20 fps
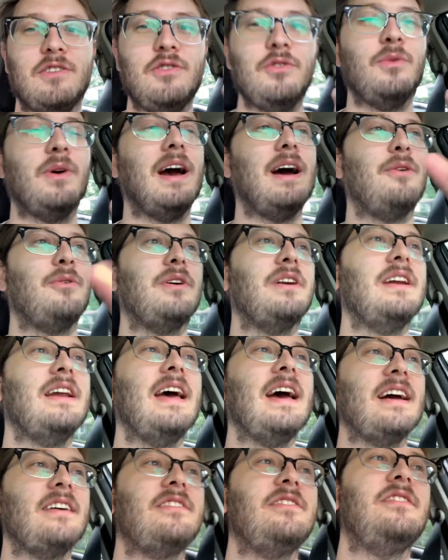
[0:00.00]
to our
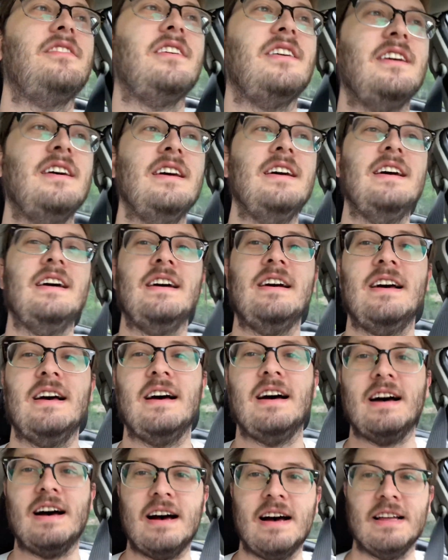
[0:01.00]
next
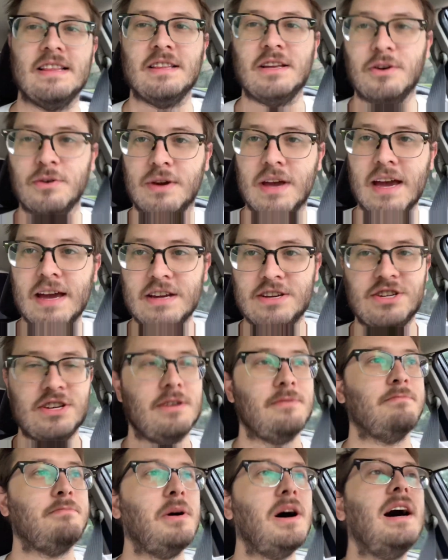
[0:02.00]

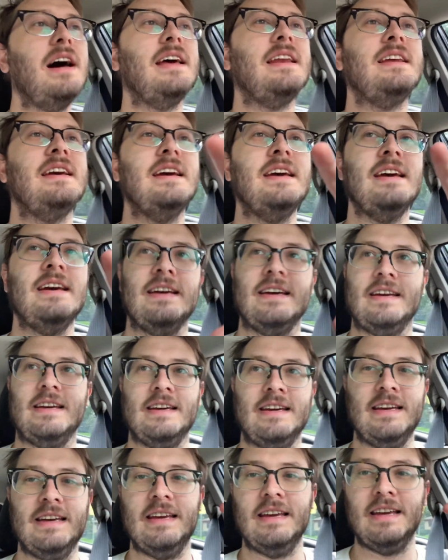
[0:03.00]
location. But
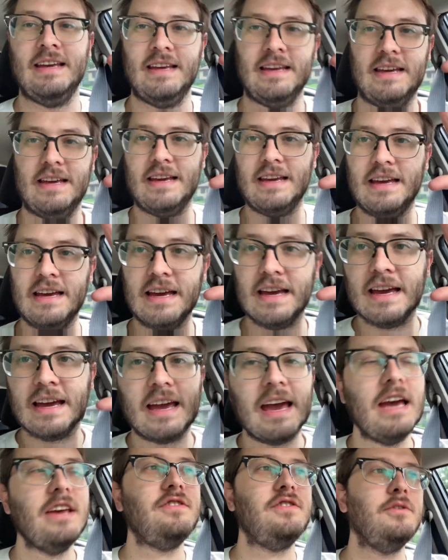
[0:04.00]
in
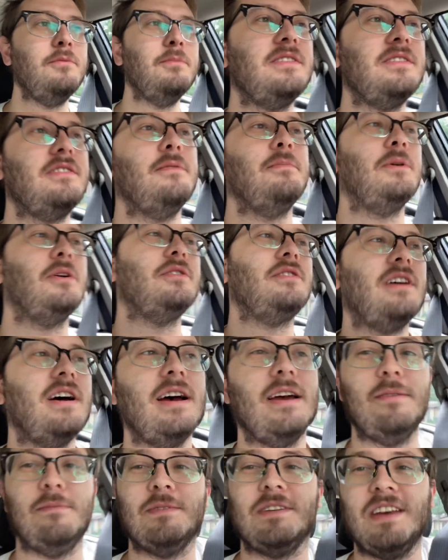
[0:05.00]
case you it both
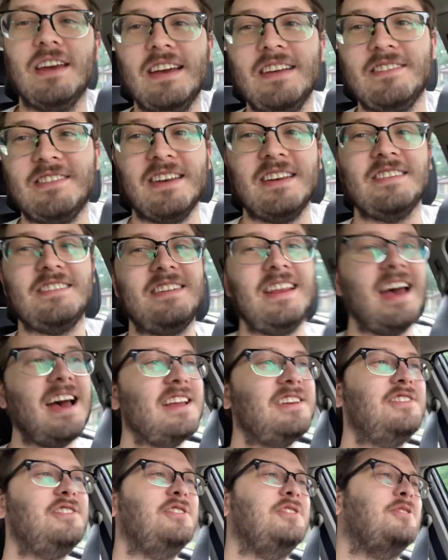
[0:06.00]
times, it's a
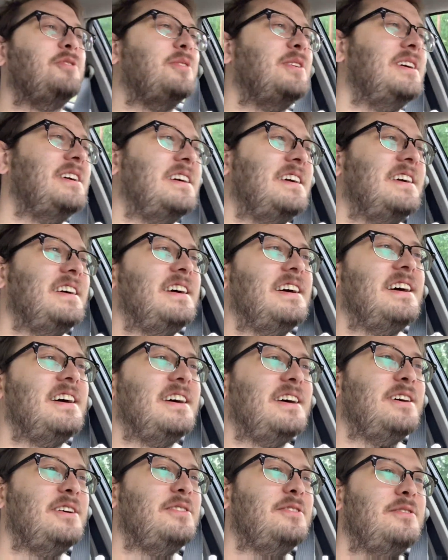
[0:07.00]
statue
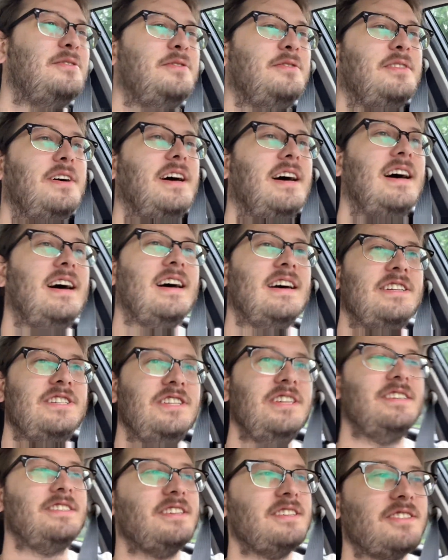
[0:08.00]
of
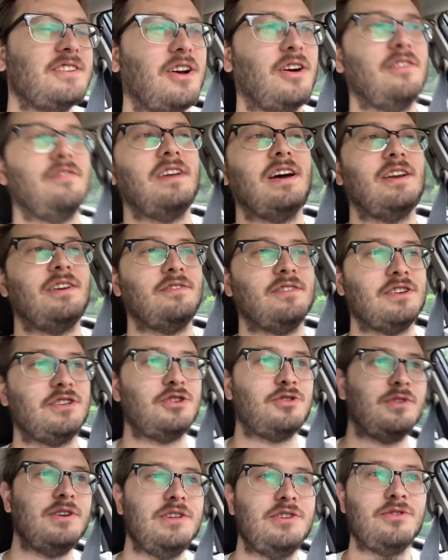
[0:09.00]
Jesus carved out of a
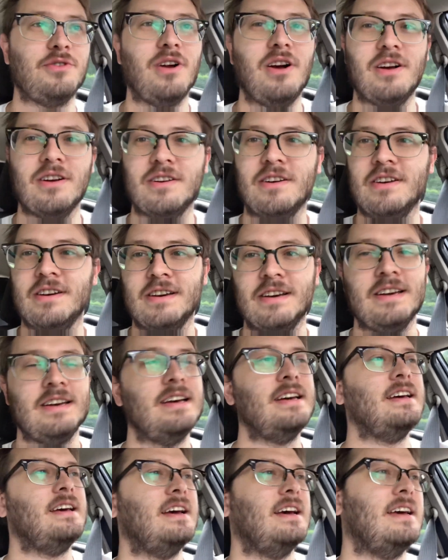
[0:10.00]
tree trunk.
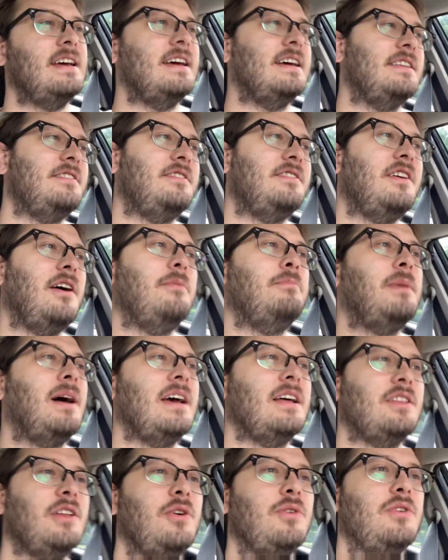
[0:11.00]
It's done by
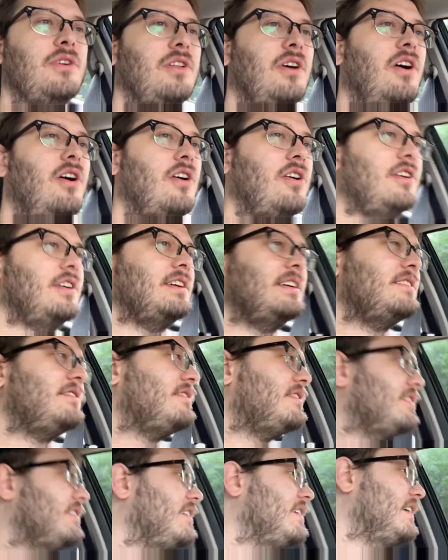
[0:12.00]
a local
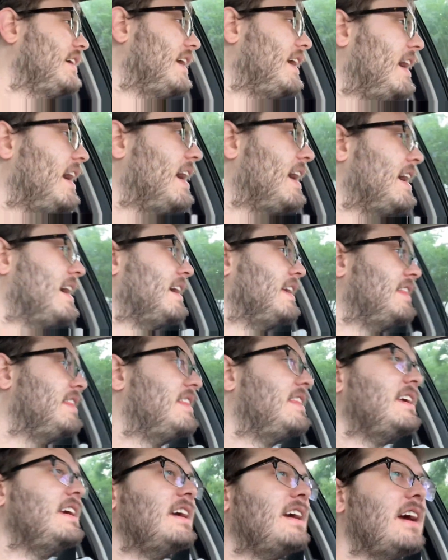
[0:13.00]
artist. I
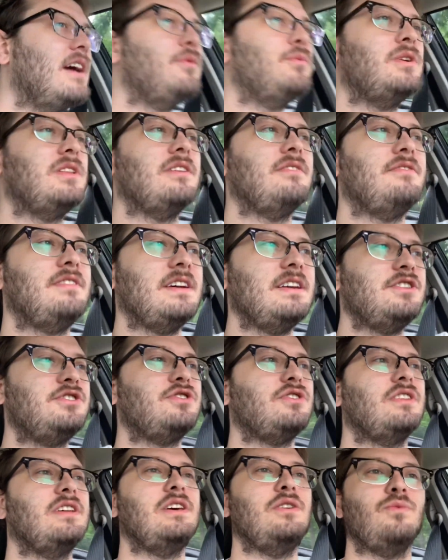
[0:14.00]
think I will
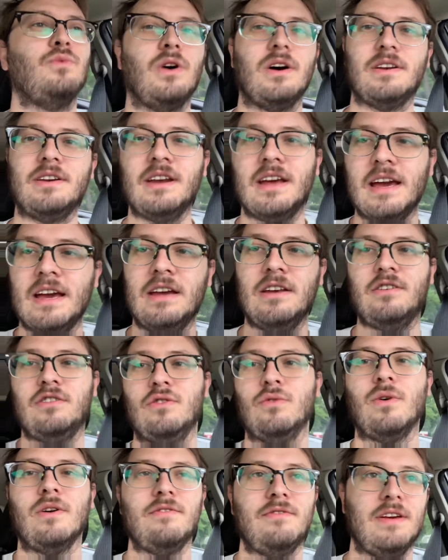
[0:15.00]
eventually one day
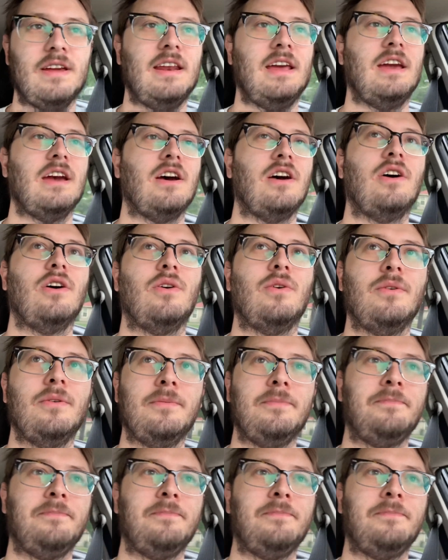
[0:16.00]
do a video,